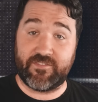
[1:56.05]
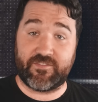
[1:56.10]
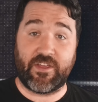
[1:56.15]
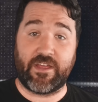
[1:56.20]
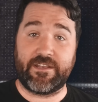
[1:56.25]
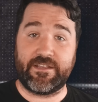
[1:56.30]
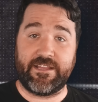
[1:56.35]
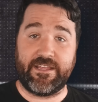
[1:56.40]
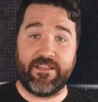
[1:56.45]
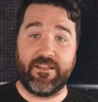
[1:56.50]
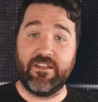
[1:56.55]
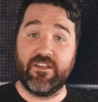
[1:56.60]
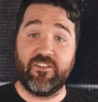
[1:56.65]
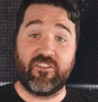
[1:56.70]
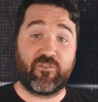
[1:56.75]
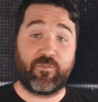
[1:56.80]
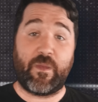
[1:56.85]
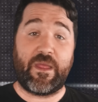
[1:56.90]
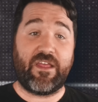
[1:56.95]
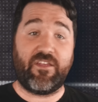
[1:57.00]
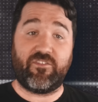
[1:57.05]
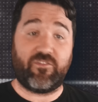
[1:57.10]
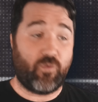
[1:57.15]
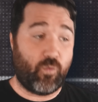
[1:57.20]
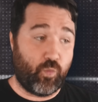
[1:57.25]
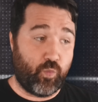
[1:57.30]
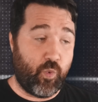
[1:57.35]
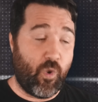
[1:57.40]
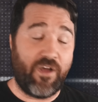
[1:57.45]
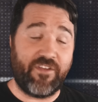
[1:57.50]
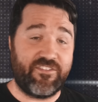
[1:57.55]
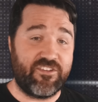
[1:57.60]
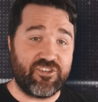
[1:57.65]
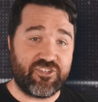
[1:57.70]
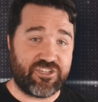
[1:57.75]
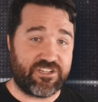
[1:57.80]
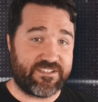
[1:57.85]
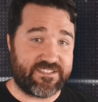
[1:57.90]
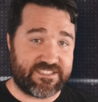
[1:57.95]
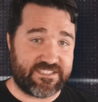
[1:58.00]
Suddenly, space
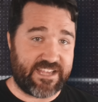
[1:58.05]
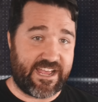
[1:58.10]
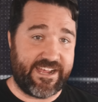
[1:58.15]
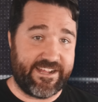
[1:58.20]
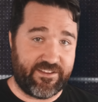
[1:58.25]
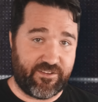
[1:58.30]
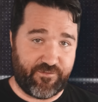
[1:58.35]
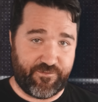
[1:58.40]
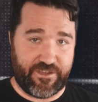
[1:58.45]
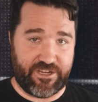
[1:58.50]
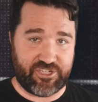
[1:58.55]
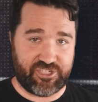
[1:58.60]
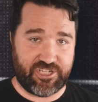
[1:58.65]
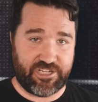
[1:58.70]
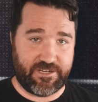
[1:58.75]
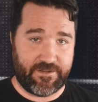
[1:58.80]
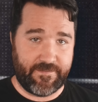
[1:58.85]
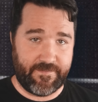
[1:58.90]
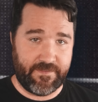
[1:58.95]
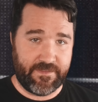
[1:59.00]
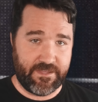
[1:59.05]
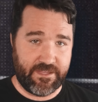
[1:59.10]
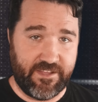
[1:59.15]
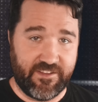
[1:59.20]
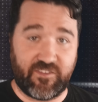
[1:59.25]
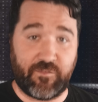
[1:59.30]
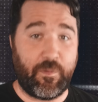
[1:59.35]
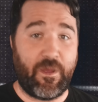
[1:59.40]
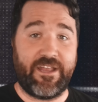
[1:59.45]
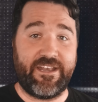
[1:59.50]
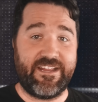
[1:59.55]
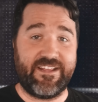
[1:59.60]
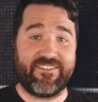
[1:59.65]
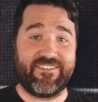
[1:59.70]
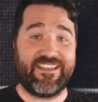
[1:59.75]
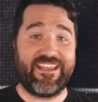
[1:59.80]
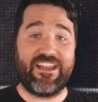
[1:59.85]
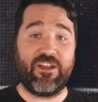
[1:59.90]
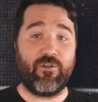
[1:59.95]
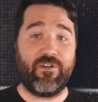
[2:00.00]
wasn't just science fiction.
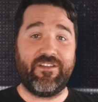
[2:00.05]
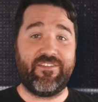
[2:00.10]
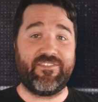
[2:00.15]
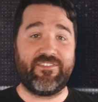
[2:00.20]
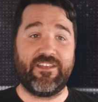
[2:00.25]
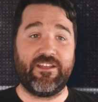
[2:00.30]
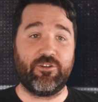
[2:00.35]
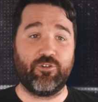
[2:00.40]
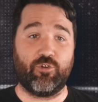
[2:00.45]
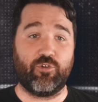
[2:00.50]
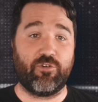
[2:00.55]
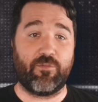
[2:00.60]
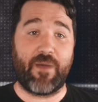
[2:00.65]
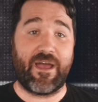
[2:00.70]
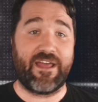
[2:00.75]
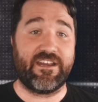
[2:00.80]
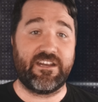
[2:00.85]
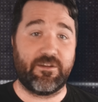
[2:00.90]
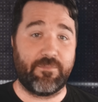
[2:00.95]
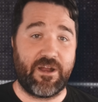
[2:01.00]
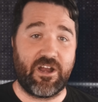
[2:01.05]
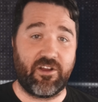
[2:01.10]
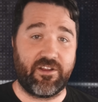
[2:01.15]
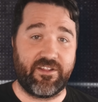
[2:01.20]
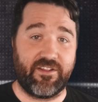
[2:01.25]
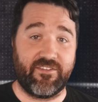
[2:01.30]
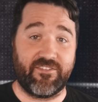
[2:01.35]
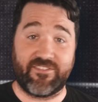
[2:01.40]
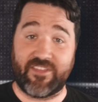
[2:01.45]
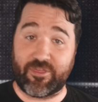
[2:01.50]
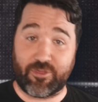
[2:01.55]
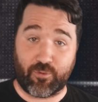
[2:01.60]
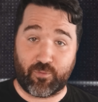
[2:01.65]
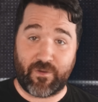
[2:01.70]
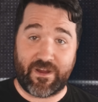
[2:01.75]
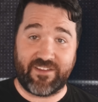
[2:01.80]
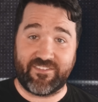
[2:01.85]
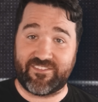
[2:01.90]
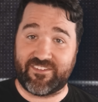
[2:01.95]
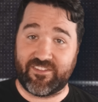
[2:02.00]
Sputnik's eerie signal reminded Americans that the
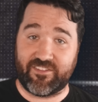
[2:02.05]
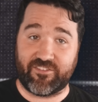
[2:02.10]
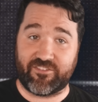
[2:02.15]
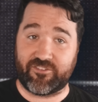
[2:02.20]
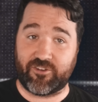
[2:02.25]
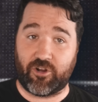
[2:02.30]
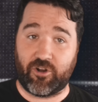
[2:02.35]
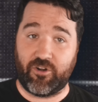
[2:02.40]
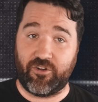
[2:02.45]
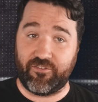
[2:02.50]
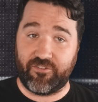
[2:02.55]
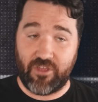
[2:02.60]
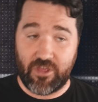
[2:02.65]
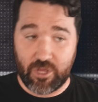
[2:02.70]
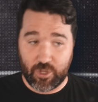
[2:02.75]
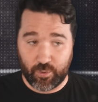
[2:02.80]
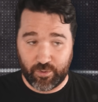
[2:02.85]
race to the stars